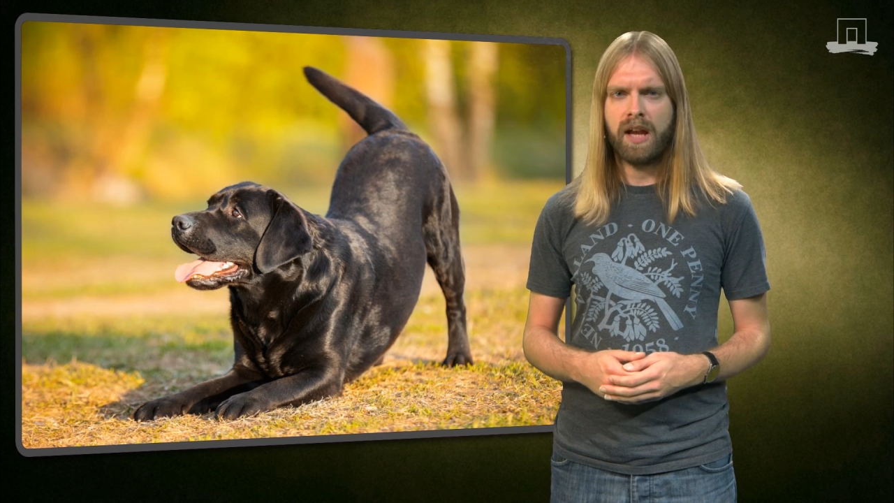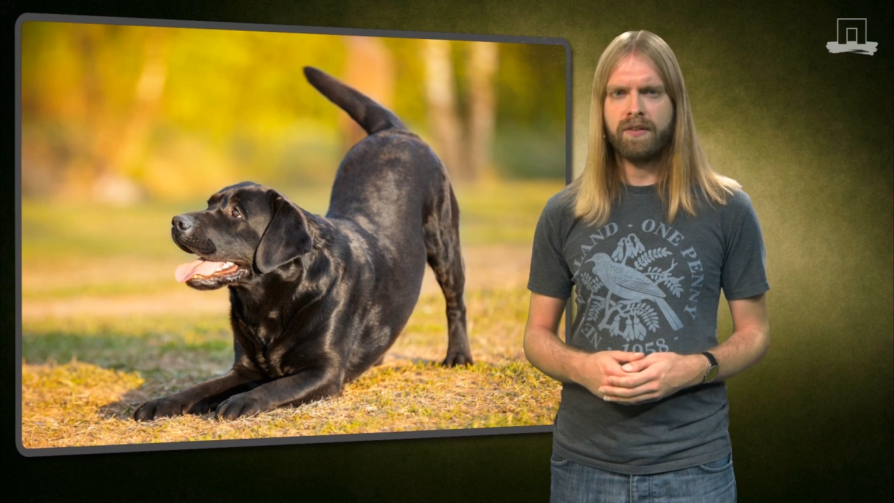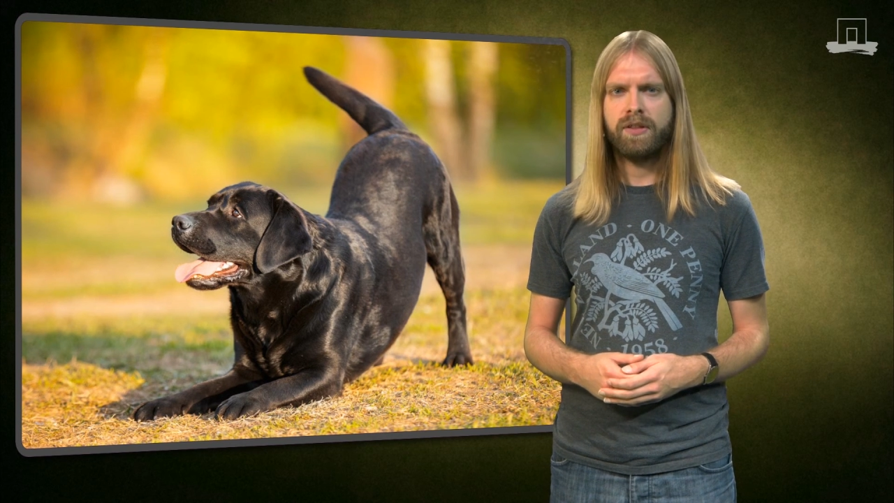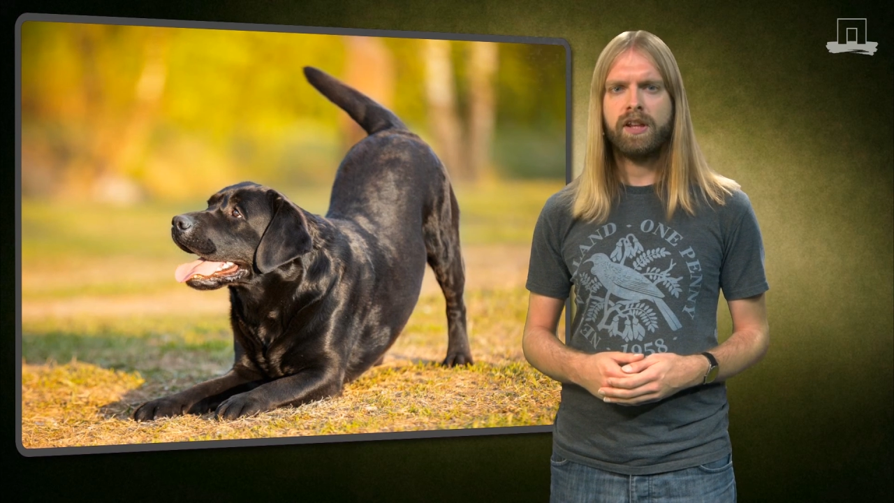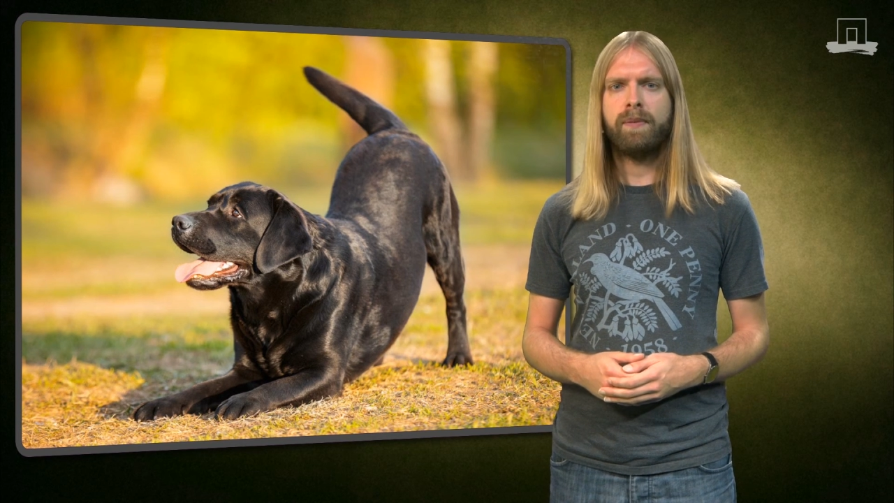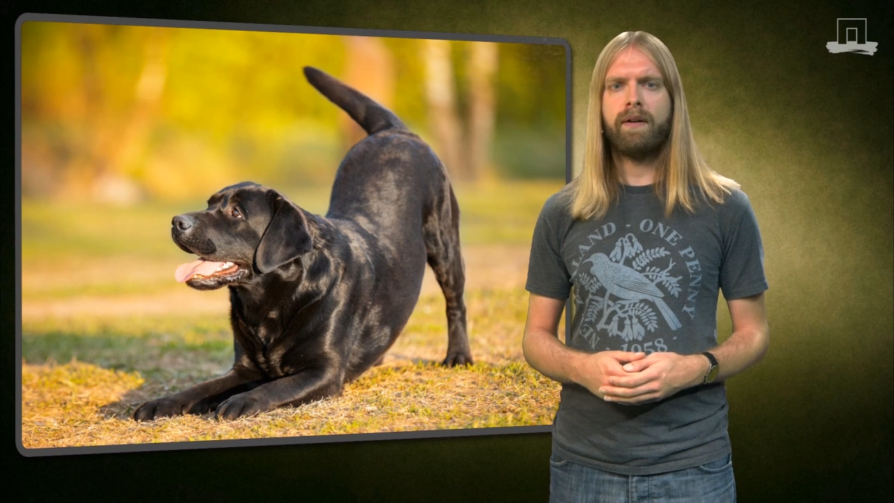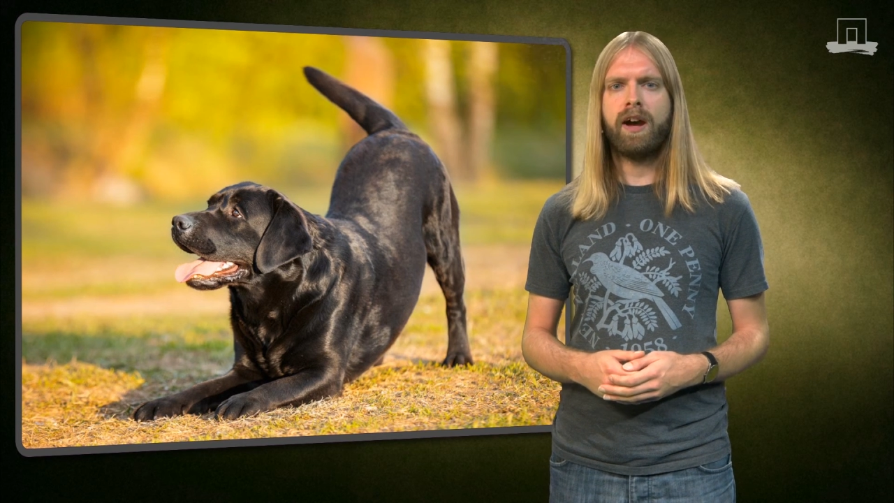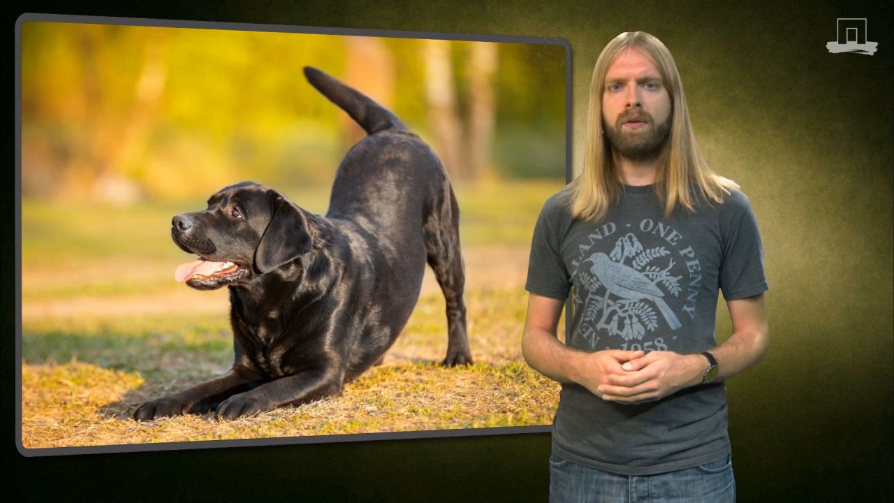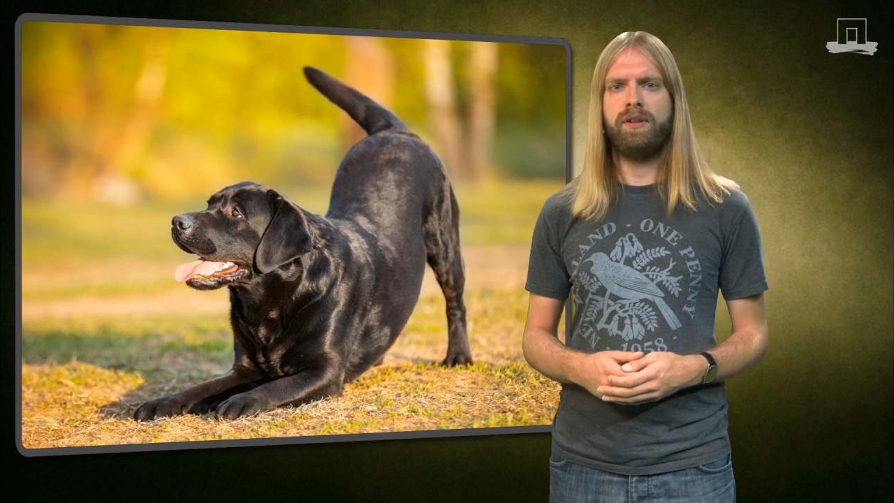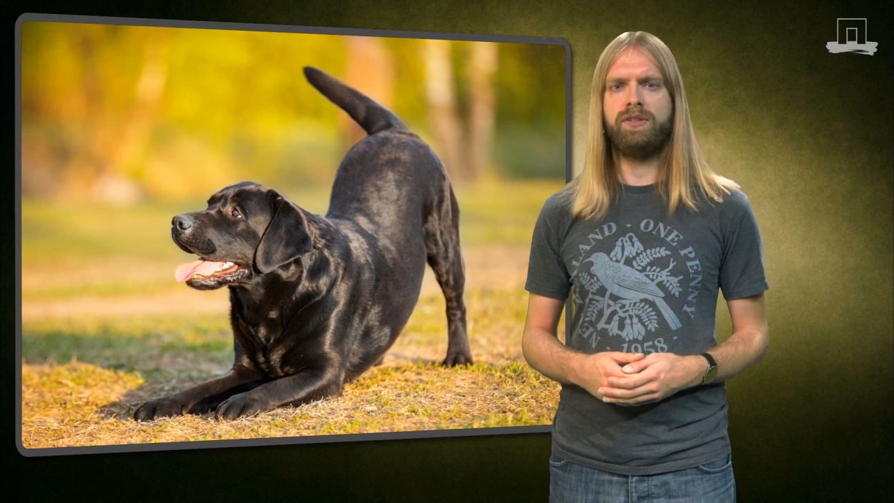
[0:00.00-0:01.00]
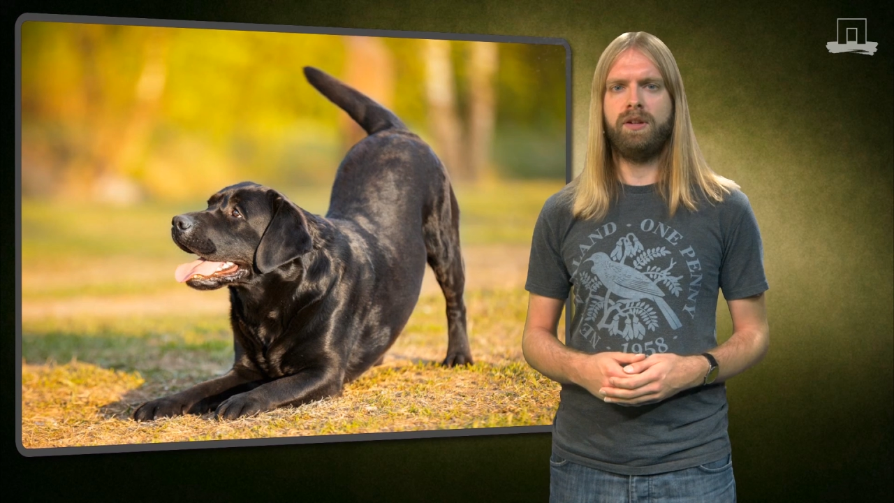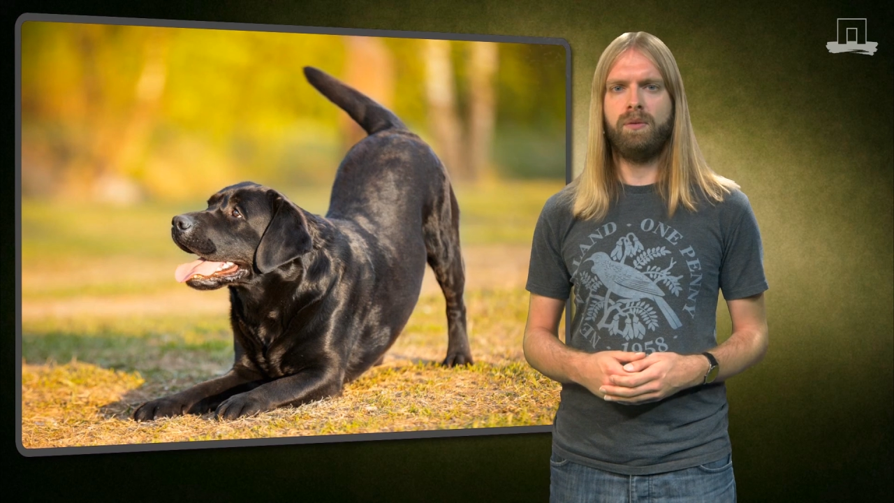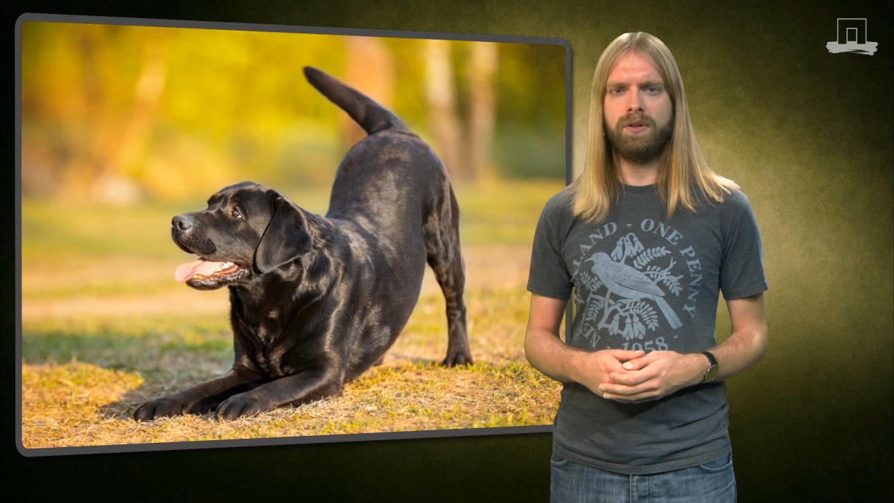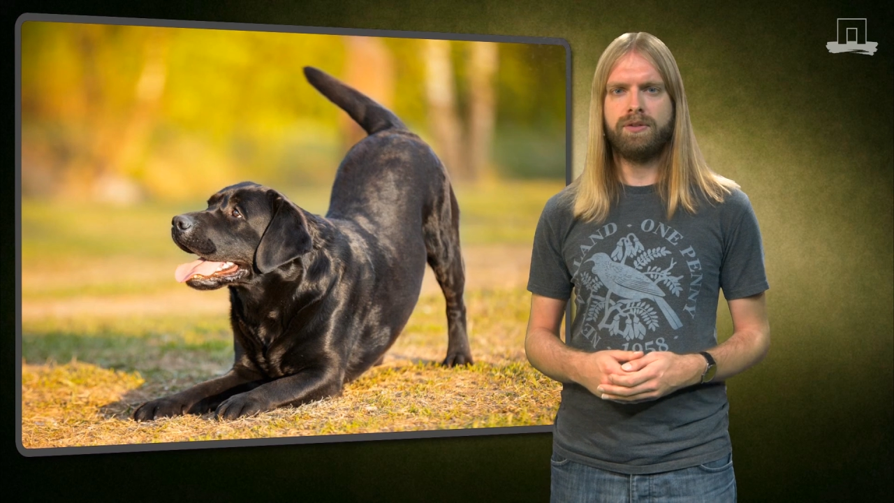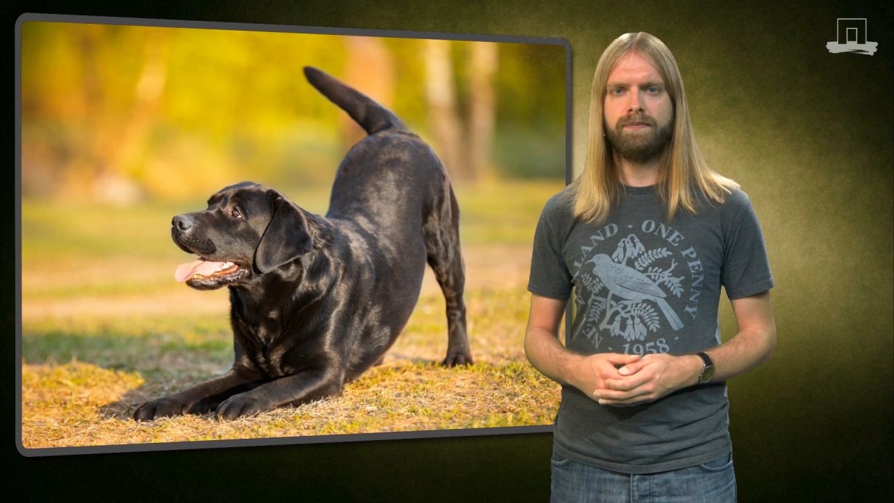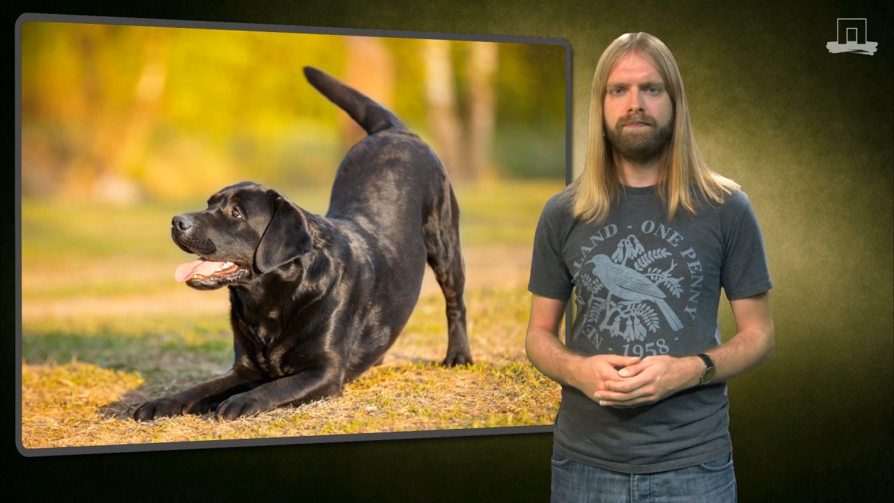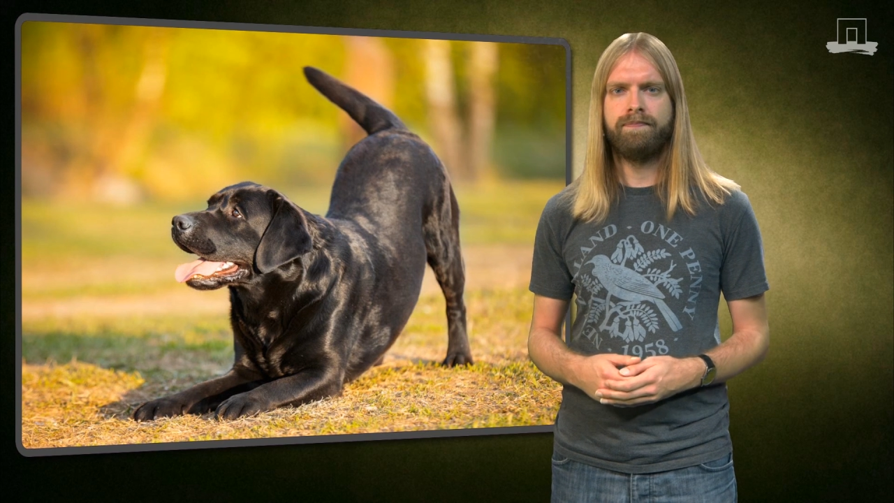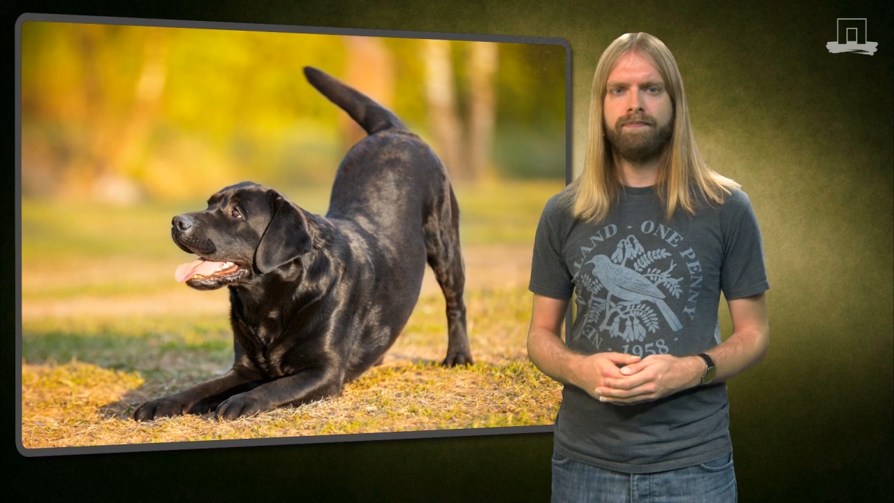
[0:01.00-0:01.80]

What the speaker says: have a think about how easy it was.